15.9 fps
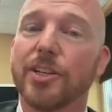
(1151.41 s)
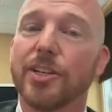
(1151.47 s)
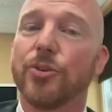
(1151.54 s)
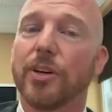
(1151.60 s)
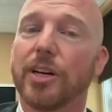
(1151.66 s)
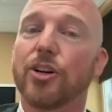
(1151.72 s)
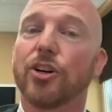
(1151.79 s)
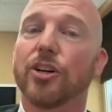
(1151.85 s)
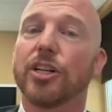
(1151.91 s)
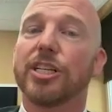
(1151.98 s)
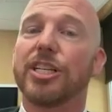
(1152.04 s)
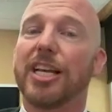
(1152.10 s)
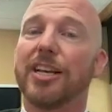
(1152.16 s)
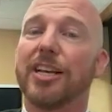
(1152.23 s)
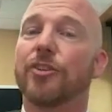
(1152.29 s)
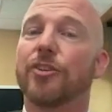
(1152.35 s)
to
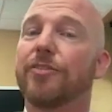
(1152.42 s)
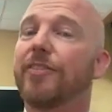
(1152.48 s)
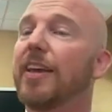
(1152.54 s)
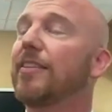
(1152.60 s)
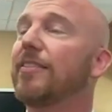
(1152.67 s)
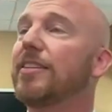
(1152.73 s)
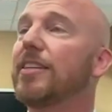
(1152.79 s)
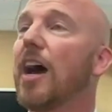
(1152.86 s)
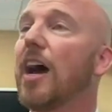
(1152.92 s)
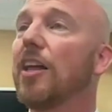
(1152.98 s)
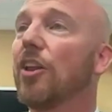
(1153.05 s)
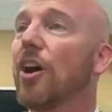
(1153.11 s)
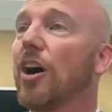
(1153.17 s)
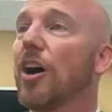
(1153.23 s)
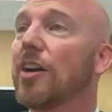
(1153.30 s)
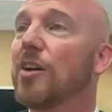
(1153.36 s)
encourage interfaith
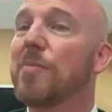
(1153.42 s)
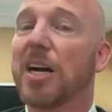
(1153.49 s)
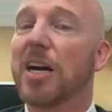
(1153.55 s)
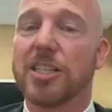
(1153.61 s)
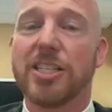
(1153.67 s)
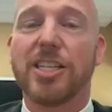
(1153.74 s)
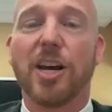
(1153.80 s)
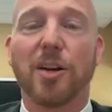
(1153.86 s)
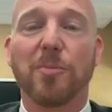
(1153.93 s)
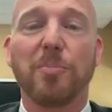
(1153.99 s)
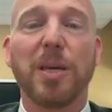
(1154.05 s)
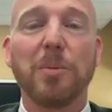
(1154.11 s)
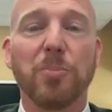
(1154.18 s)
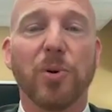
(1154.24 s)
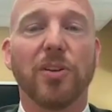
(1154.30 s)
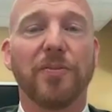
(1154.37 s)
dialogue amongst young
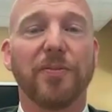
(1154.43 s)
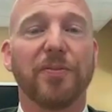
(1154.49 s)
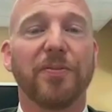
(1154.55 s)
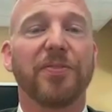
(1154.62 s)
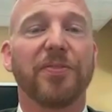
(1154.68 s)
people.